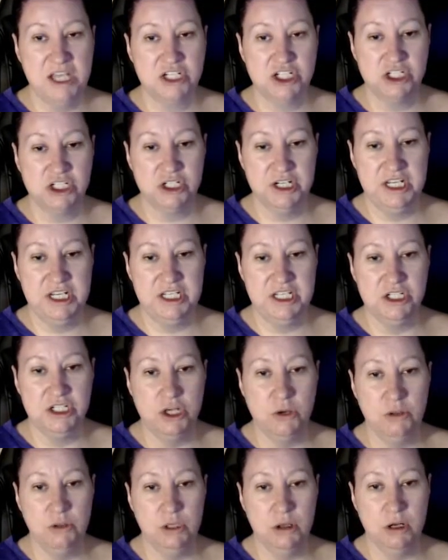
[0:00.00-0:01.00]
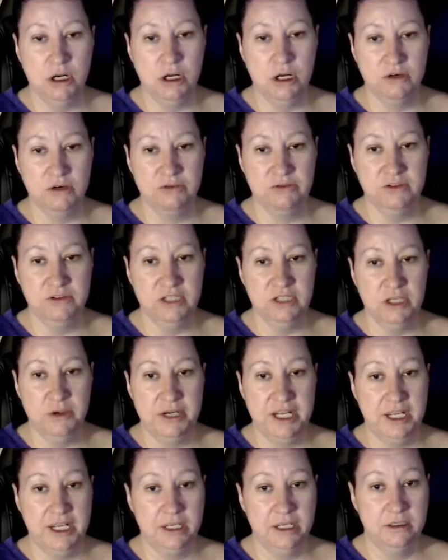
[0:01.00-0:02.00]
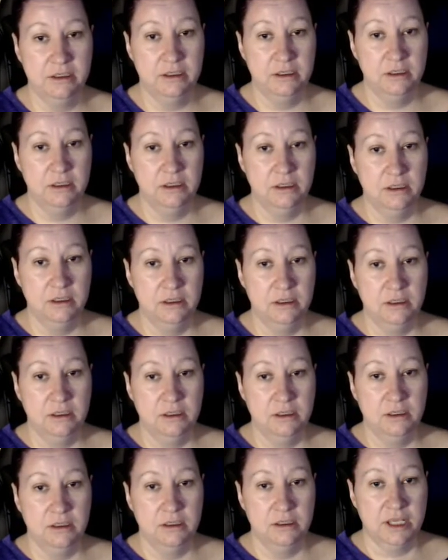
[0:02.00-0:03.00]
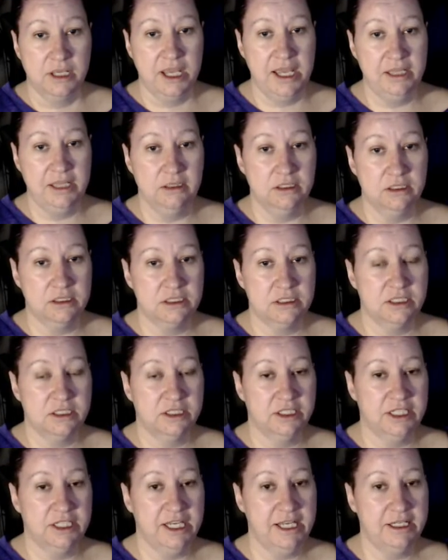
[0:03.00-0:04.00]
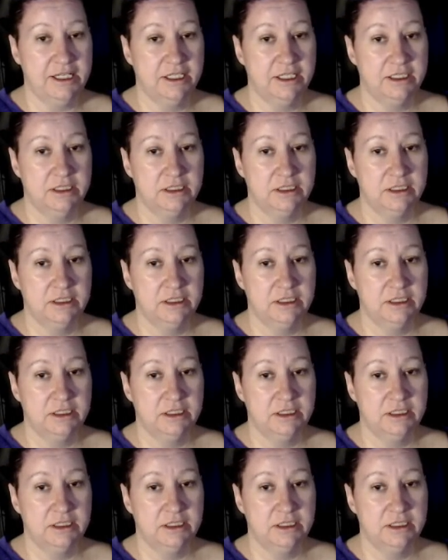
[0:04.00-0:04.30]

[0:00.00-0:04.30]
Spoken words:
sure he's no longer floating. Okay, looks good.